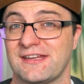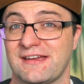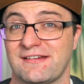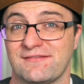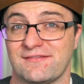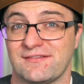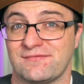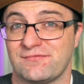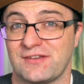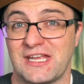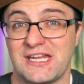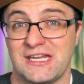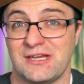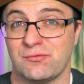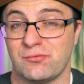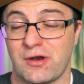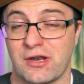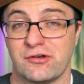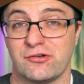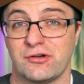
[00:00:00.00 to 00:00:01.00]
to have any
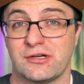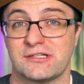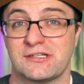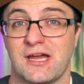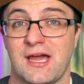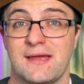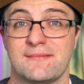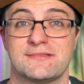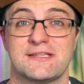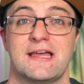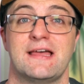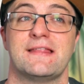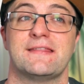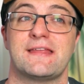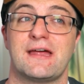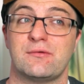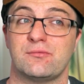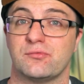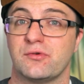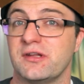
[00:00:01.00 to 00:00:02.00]
rendering times,
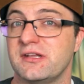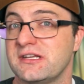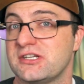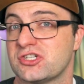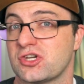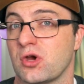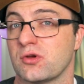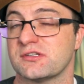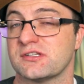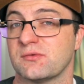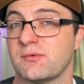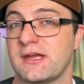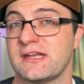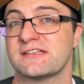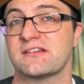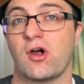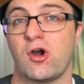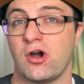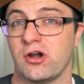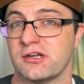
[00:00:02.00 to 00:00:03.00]
that really shows the way
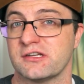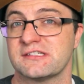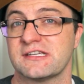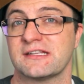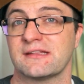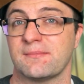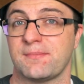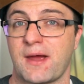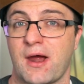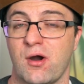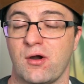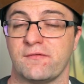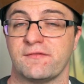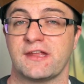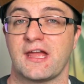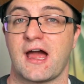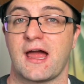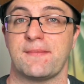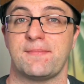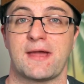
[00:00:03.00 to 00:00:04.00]
it's harnessing the power of
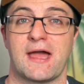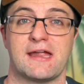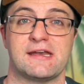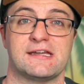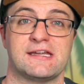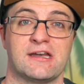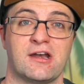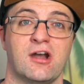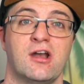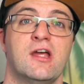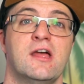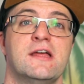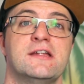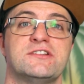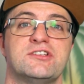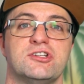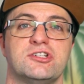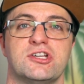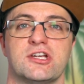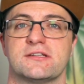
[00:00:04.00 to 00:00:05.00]
the iPad here
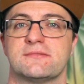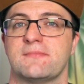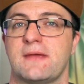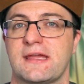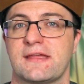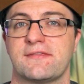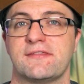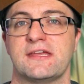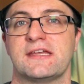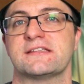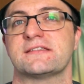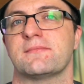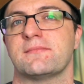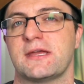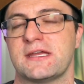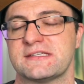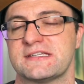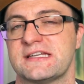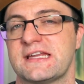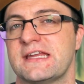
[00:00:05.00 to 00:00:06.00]
to just make things
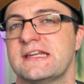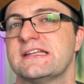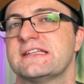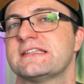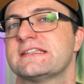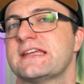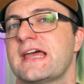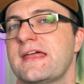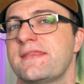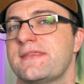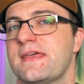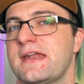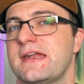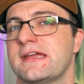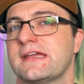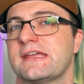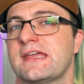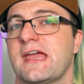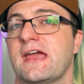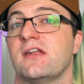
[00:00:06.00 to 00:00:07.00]
amazing. It is said that
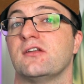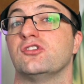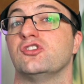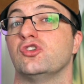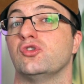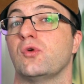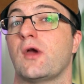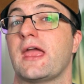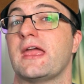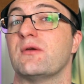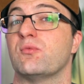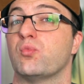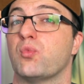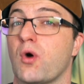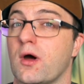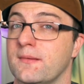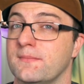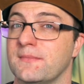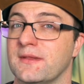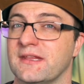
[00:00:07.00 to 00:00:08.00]
it can do a
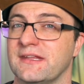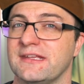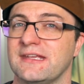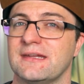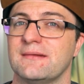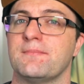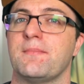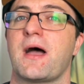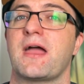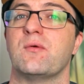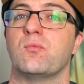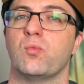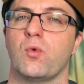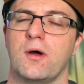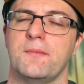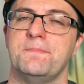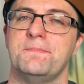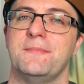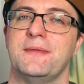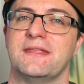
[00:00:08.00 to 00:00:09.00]
1 million by
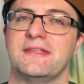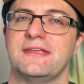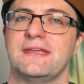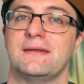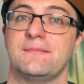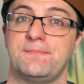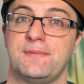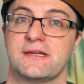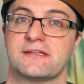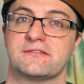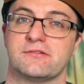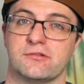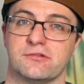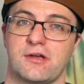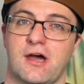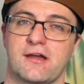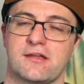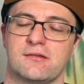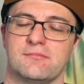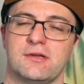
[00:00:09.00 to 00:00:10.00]
1 million pixel pixel
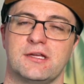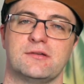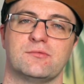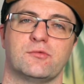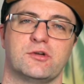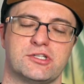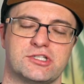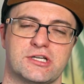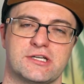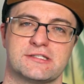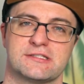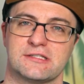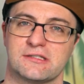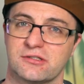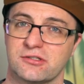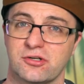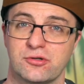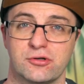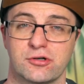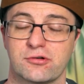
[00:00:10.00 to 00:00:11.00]
document, which is
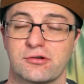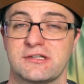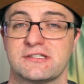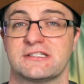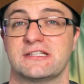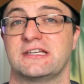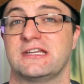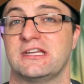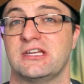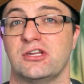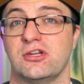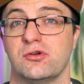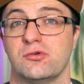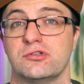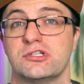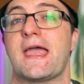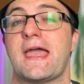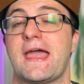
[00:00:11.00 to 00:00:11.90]
ludicrously huge